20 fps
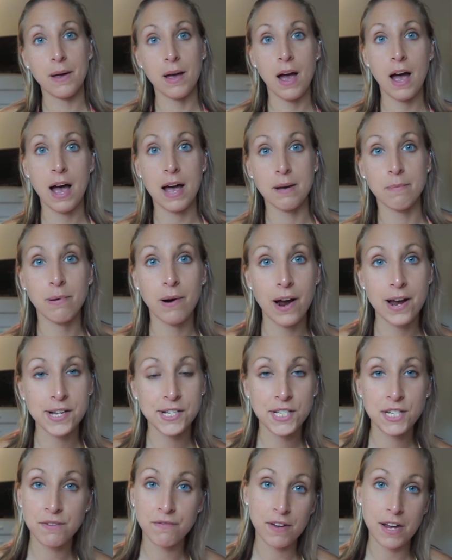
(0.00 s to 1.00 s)

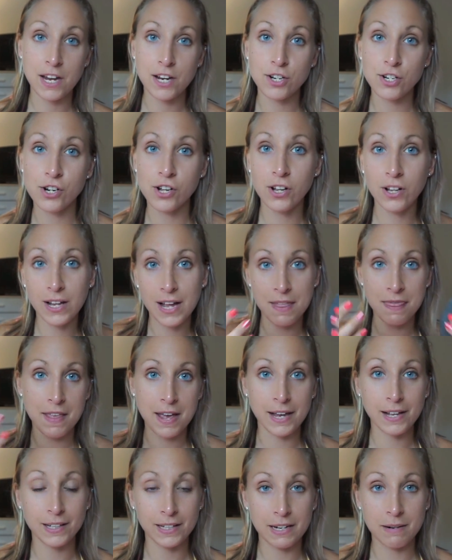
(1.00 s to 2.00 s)
high-priced facial and
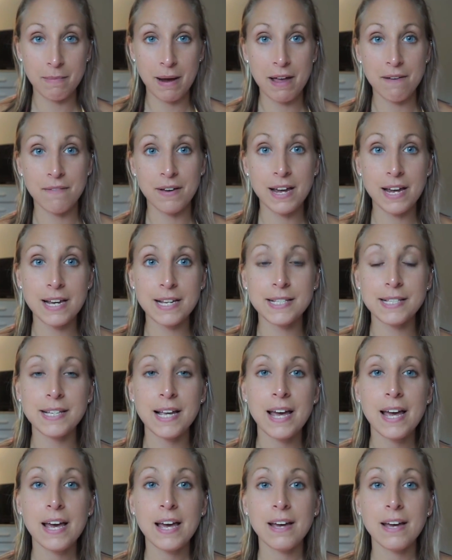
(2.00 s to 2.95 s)
they clean my face,